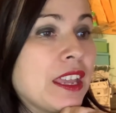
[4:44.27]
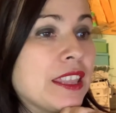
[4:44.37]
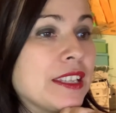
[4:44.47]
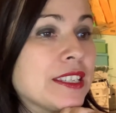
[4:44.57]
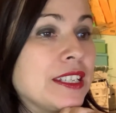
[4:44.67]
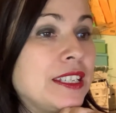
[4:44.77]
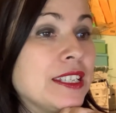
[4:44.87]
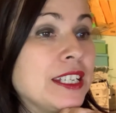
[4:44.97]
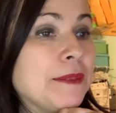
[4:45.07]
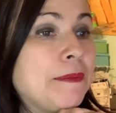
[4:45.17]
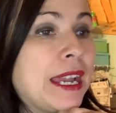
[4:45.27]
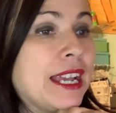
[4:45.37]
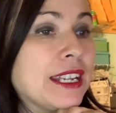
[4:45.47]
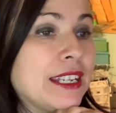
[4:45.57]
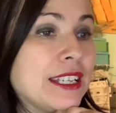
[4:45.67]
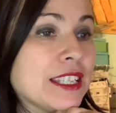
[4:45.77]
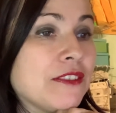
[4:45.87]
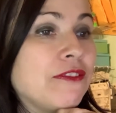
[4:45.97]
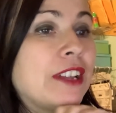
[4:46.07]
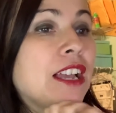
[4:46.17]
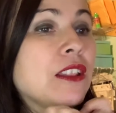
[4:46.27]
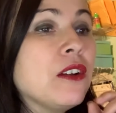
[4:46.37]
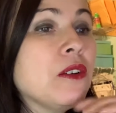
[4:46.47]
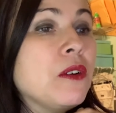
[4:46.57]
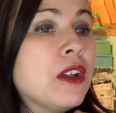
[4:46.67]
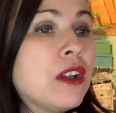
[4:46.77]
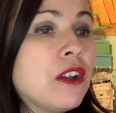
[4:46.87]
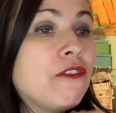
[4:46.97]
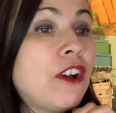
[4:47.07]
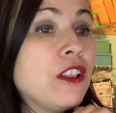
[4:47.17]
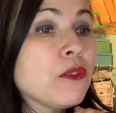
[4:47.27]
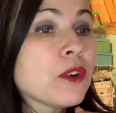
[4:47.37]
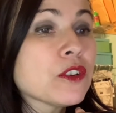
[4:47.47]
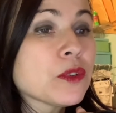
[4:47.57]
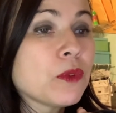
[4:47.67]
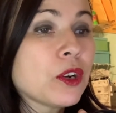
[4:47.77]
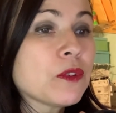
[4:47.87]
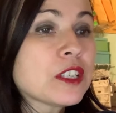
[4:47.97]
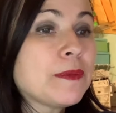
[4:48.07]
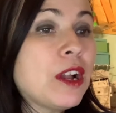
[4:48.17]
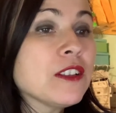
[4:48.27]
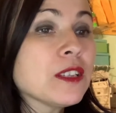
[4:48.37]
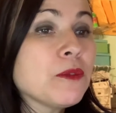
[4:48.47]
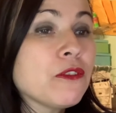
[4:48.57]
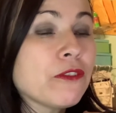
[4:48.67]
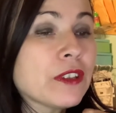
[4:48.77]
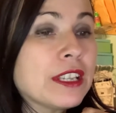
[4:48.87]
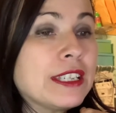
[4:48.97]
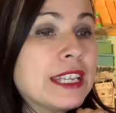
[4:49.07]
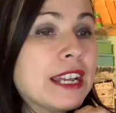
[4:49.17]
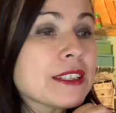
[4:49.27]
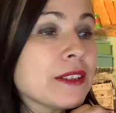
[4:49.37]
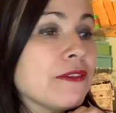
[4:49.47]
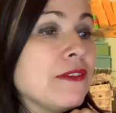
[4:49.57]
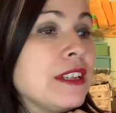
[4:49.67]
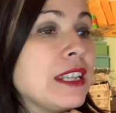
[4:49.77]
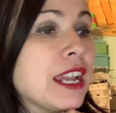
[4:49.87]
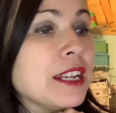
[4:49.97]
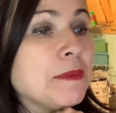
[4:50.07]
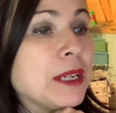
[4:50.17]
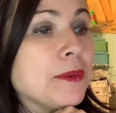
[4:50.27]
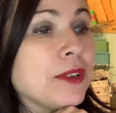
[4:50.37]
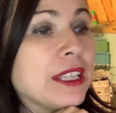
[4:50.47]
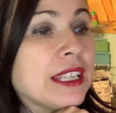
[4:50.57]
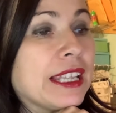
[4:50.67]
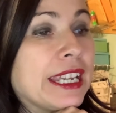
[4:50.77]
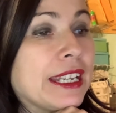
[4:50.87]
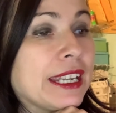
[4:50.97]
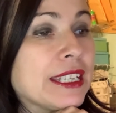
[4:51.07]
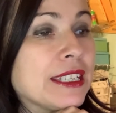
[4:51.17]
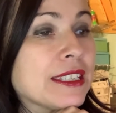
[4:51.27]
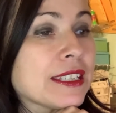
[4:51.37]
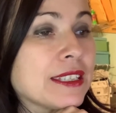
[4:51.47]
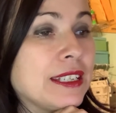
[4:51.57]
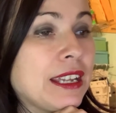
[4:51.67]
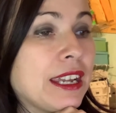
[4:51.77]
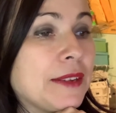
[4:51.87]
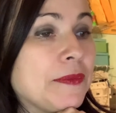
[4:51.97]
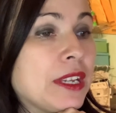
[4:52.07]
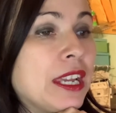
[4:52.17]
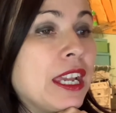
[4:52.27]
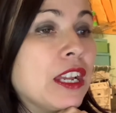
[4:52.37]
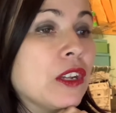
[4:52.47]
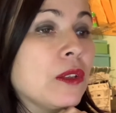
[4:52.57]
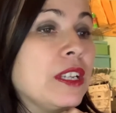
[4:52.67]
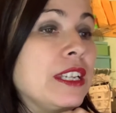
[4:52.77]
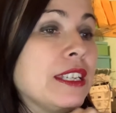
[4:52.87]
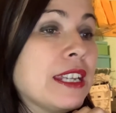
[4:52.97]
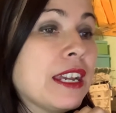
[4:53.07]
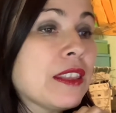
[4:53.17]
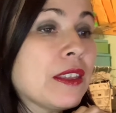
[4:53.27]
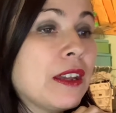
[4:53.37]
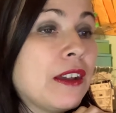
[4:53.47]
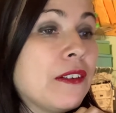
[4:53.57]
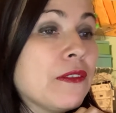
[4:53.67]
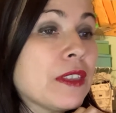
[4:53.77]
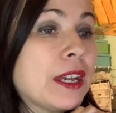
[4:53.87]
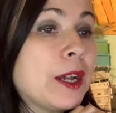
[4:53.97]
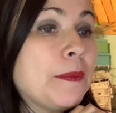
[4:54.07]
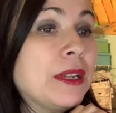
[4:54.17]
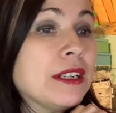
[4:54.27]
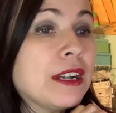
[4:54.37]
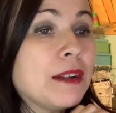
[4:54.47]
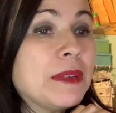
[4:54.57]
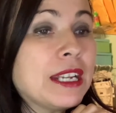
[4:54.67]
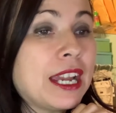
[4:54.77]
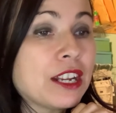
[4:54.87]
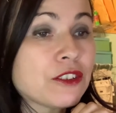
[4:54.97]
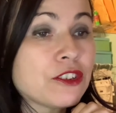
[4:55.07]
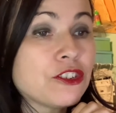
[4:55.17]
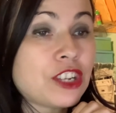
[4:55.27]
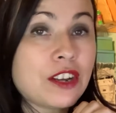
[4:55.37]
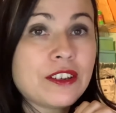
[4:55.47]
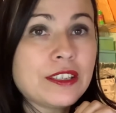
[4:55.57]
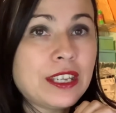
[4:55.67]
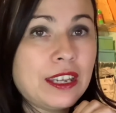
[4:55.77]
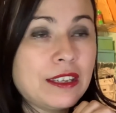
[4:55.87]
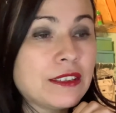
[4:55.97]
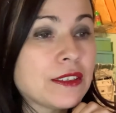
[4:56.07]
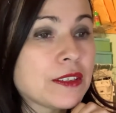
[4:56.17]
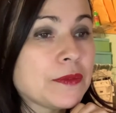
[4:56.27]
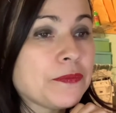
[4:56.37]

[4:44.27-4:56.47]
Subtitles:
The sadistic man and his fellow followers were responsible for the deaths of 9 people in the late 1969, including death of the up-and-coming actress Sharon Tate.